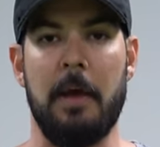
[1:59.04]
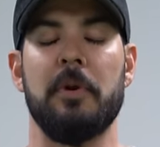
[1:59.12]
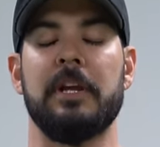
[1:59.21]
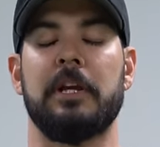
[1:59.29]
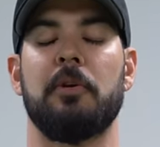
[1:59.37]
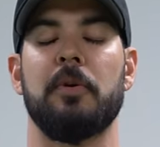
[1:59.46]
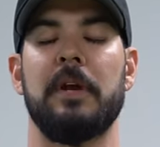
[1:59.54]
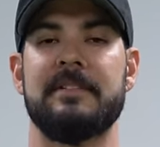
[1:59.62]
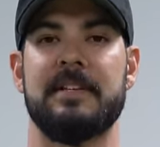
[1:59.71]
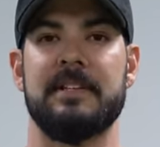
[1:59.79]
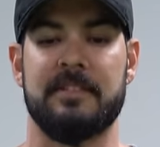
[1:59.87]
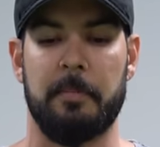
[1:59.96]
And when it
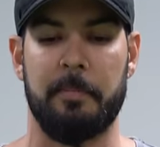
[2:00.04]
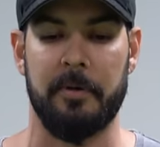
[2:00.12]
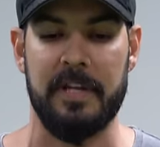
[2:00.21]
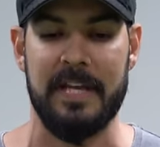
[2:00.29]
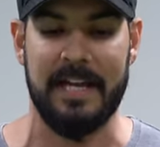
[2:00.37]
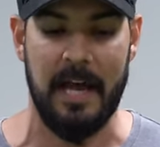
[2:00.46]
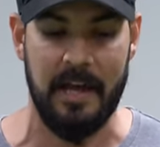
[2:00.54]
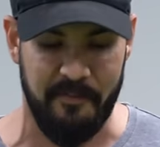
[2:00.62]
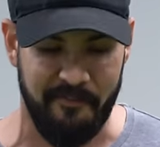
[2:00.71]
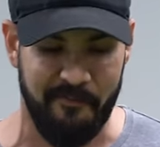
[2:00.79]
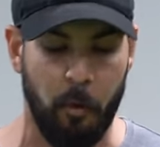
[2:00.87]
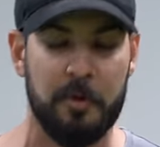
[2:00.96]
creates instability, it kind
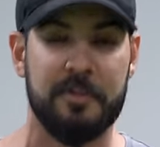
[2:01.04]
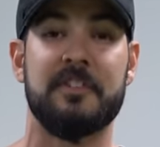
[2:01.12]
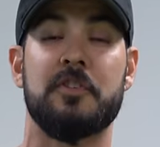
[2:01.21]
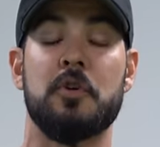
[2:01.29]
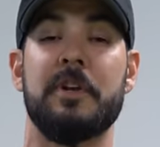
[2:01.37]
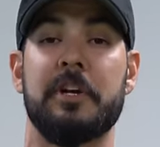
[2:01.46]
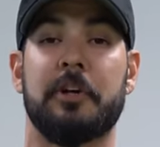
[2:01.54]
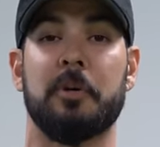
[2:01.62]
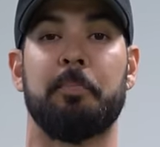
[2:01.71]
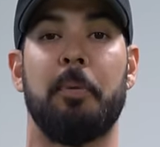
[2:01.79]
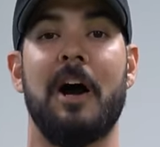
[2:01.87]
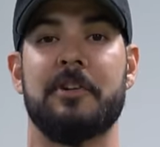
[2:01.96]
of forces you into
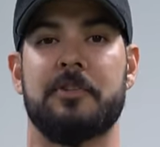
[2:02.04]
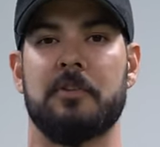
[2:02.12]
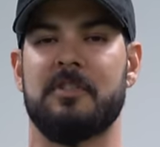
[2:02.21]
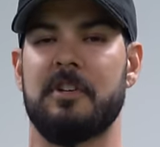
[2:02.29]
good posture.